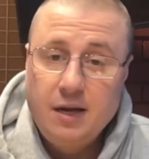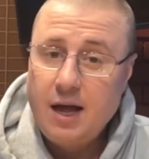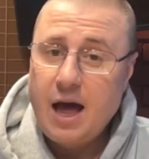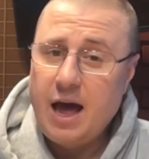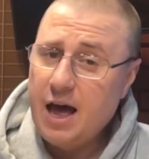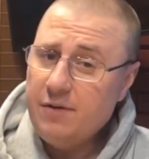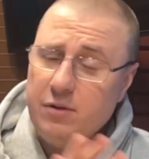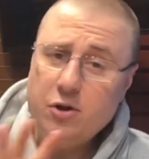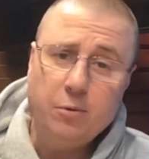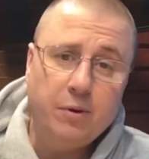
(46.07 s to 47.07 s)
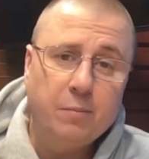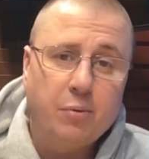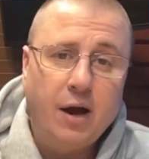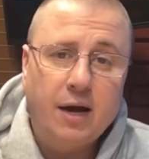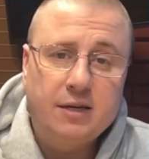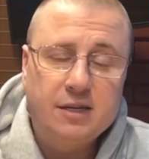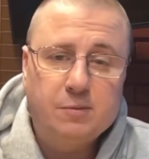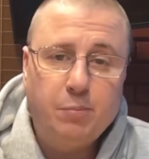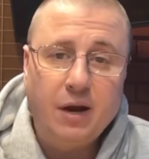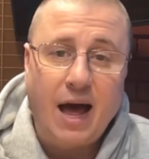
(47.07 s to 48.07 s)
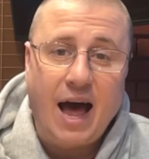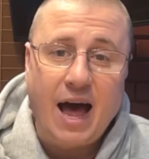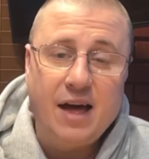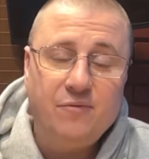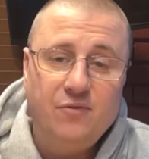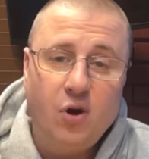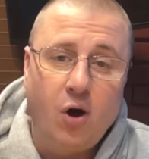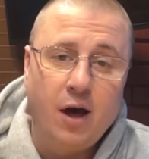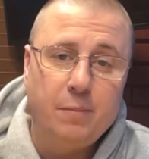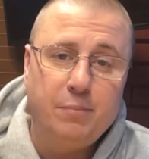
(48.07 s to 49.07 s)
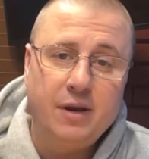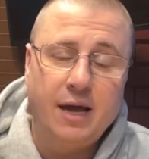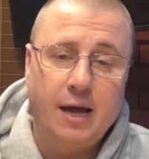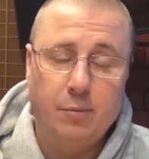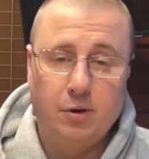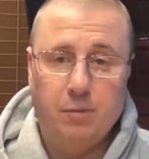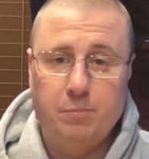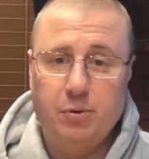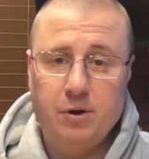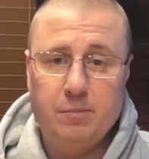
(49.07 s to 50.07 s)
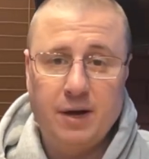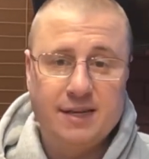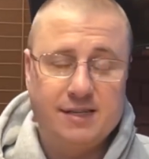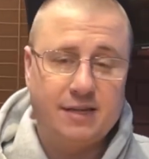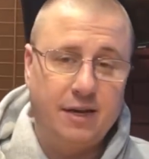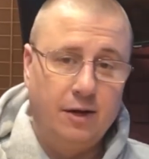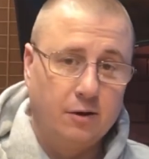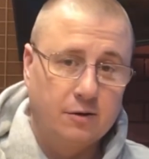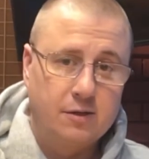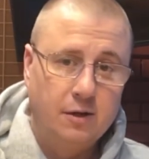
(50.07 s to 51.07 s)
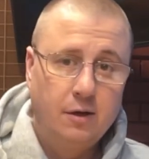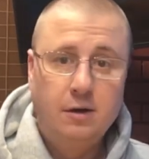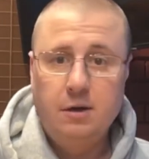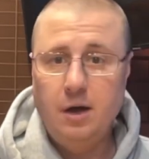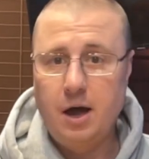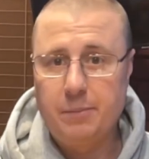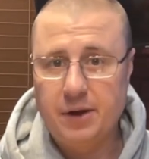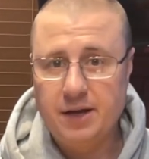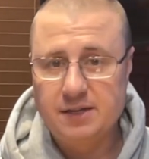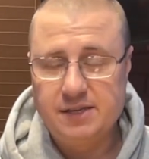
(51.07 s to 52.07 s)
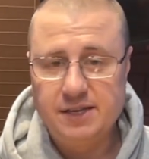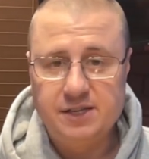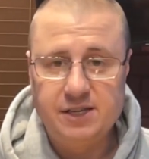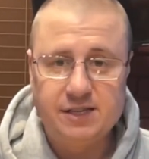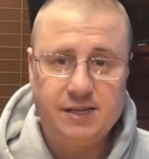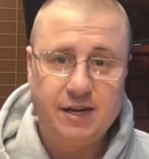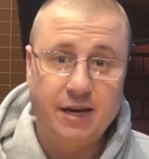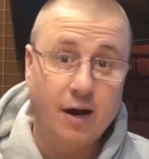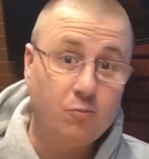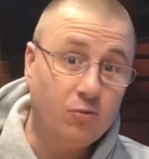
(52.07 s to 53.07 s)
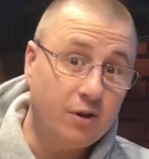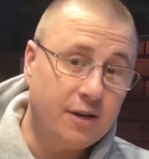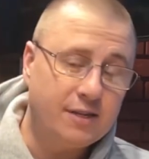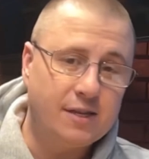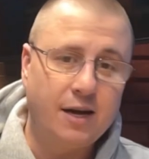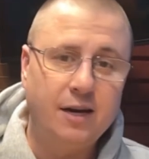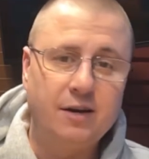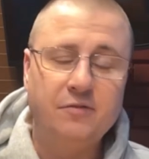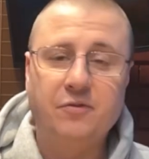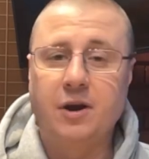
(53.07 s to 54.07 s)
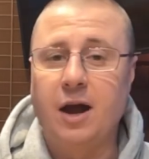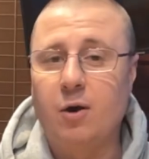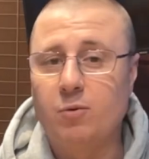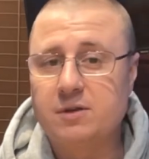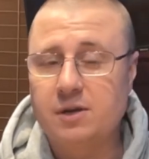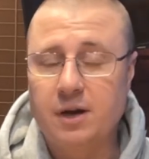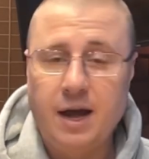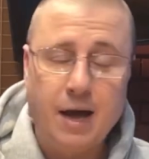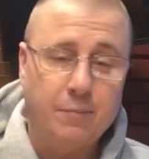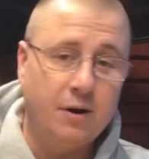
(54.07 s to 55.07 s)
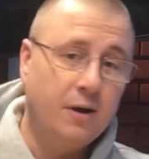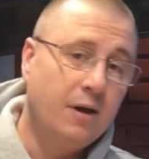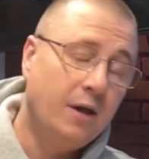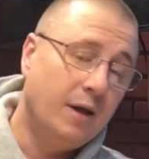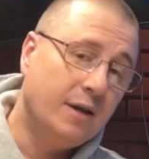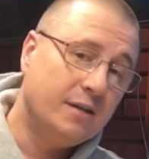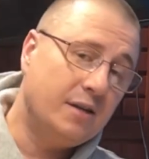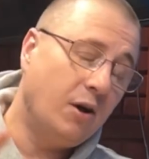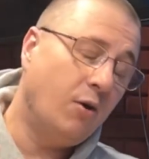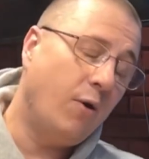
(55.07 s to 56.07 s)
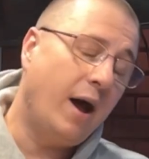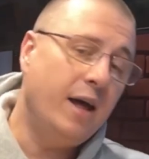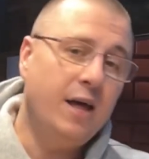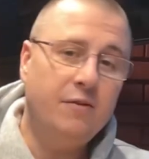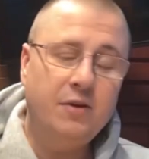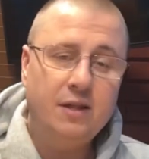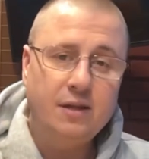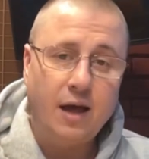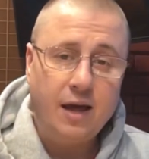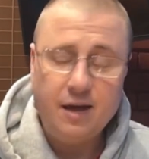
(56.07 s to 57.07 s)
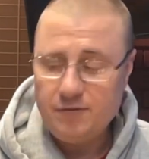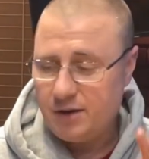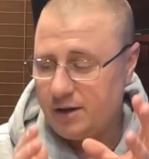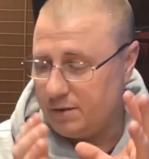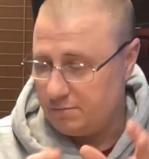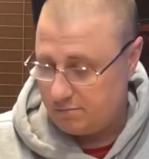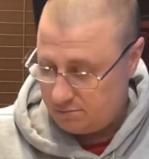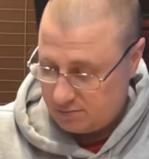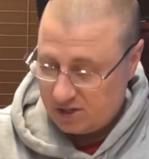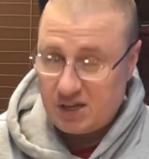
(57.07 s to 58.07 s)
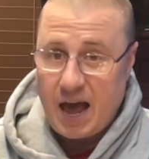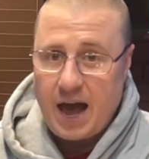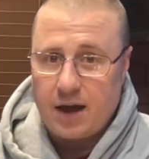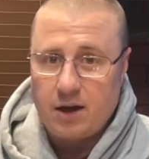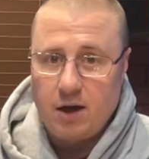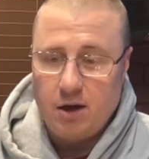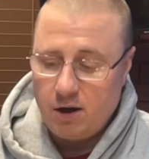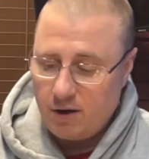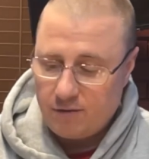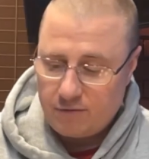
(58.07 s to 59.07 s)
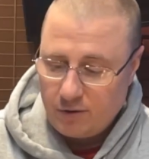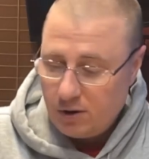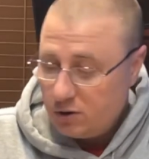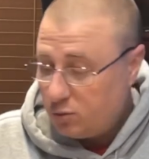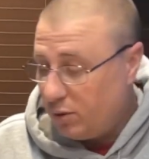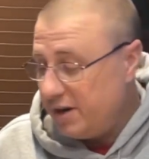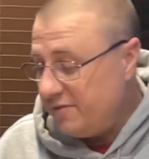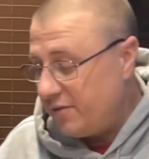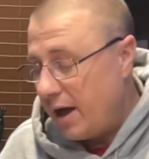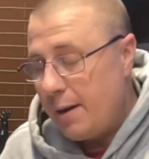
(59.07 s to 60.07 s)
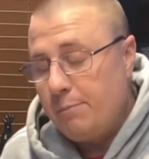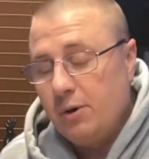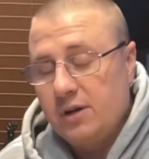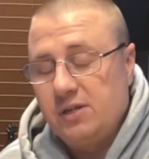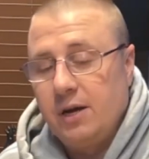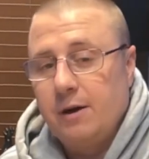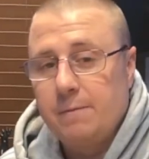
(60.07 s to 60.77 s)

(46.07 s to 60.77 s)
I have a little bit of practice, but I've not been able to put my skills up against CGC, and I'm really excited to figure out what's going to happen. So I have a stack of 25 books here,